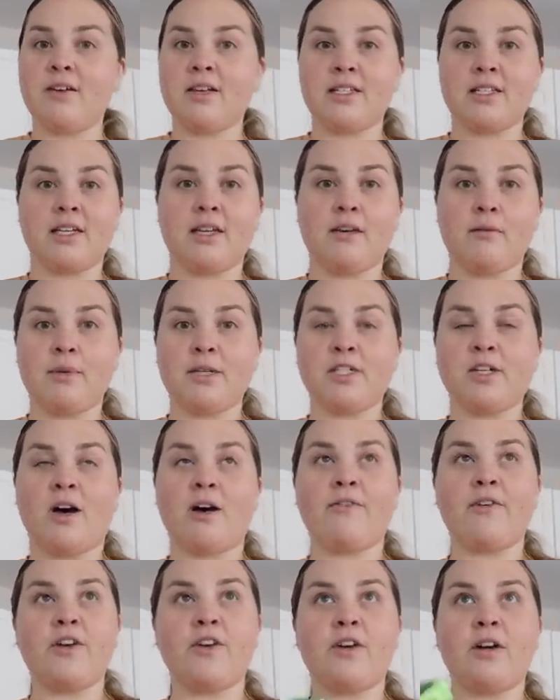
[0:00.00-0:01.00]
It doesn't need to be
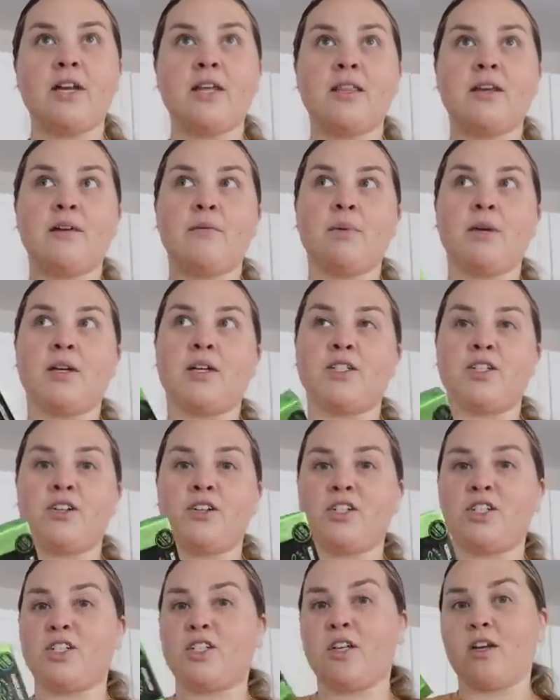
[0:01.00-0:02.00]
softened or anything because
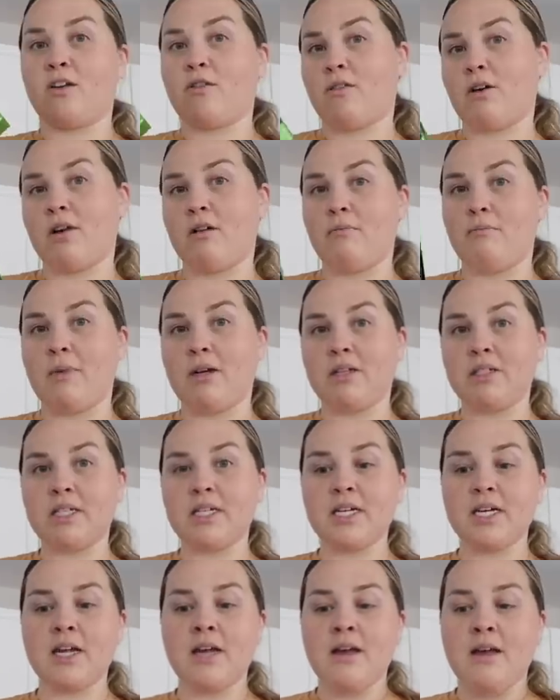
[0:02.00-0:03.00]
you're just gonna go ahead and melt
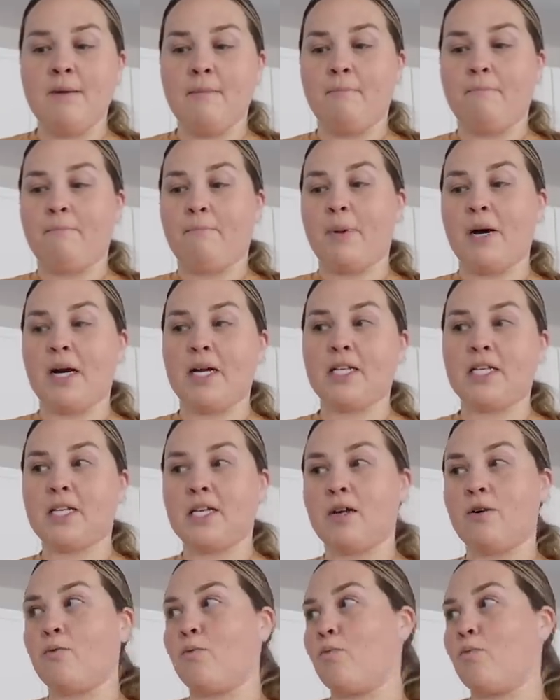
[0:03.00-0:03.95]
it. But